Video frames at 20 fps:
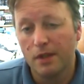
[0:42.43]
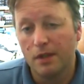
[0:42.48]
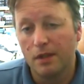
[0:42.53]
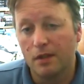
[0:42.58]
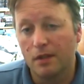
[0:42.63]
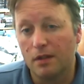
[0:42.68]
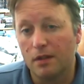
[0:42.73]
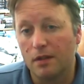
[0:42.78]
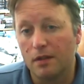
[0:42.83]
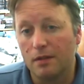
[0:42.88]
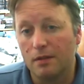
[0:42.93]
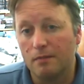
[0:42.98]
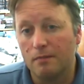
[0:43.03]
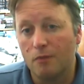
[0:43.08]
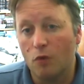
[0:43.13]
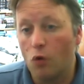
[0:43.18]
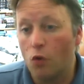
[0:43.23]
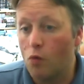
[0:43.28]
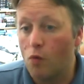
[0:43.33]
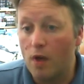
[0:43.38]

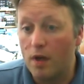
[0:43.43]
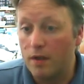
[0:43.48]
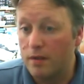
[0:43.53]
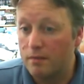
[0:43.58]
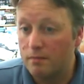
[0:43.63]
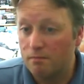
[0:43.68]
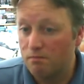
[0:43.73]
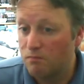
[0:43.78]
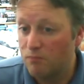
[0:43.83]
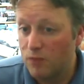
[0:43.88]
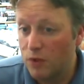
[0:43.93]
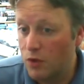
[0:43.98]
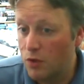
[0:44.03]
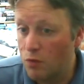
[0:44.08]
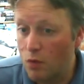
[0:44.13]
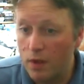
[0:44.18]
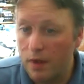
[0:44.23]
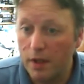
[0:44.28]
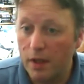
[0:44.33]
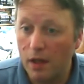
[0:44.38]
or just
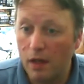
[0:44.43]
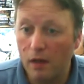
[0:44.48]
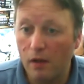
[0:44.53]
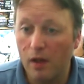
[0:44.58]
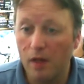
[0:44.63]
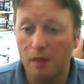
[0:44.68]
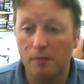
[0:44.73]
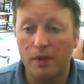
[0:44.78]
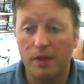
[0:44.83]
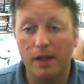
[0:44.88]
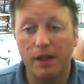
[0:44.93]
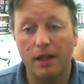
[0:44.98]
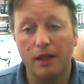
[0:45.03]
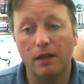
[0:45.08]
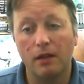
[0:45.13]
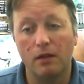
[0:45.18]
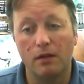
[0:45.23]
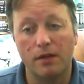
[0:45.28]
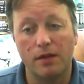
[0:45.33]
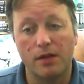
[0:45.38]
one that I like playing
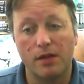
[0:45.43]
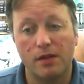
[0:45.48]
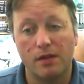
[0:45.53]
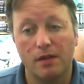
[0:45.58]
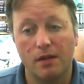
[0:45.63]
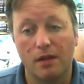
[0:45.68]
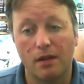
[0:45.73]
lots.